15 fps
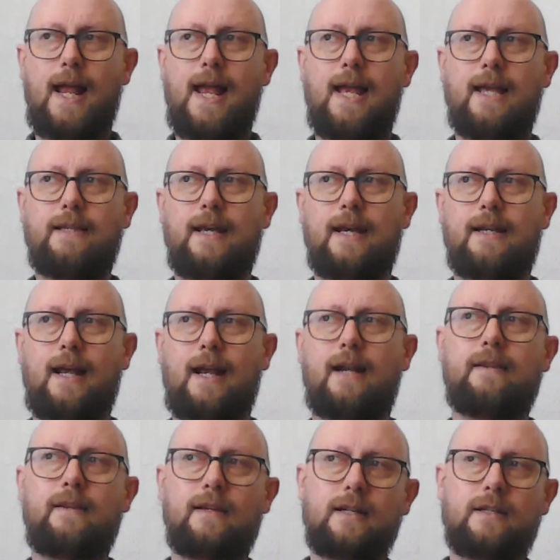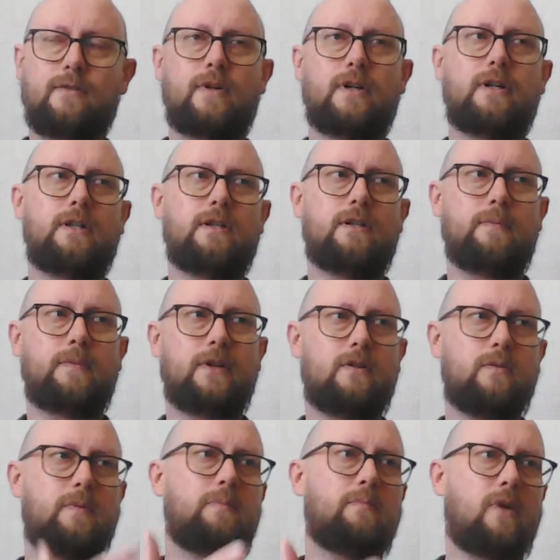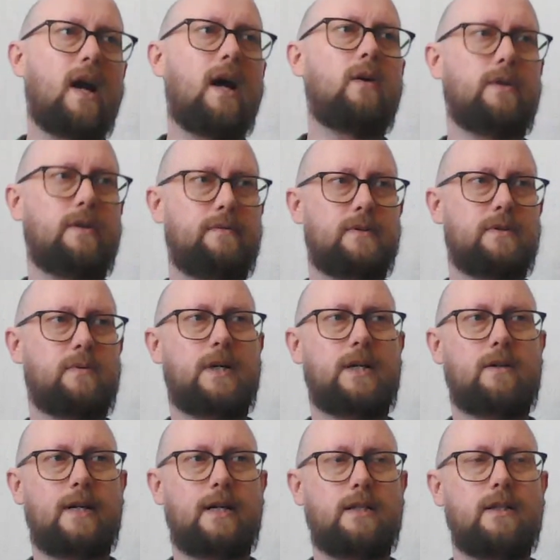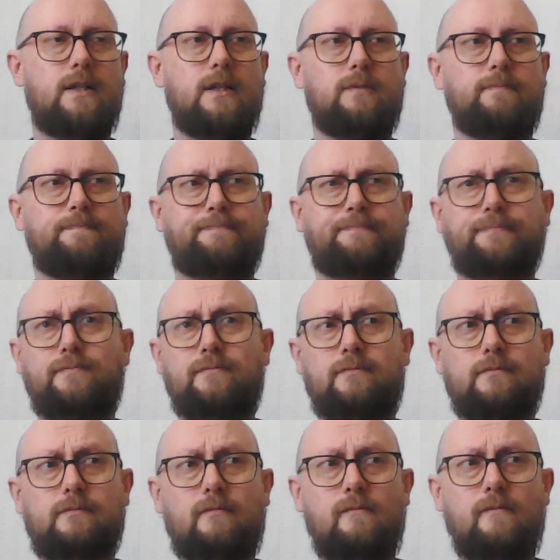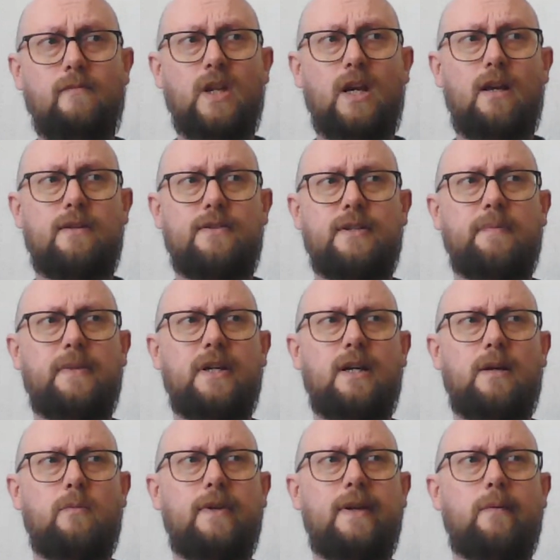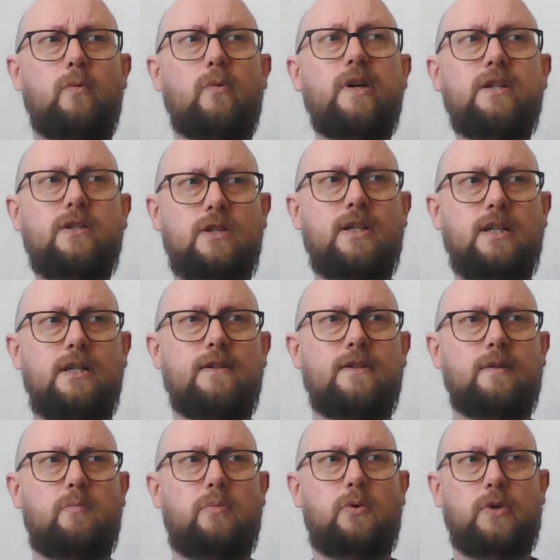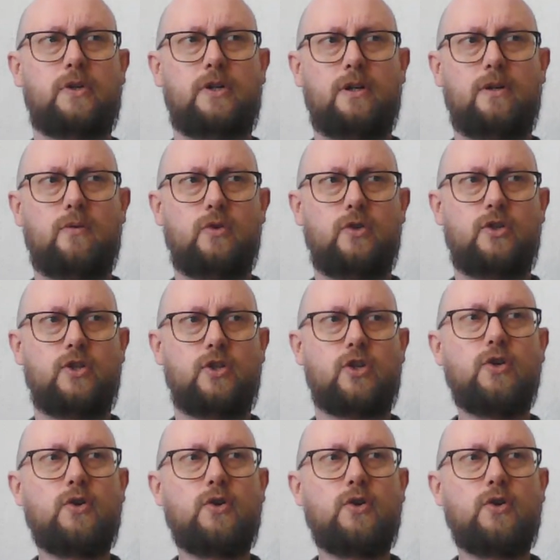And I think that's very something to be proud of as well, and something that we see is important, is just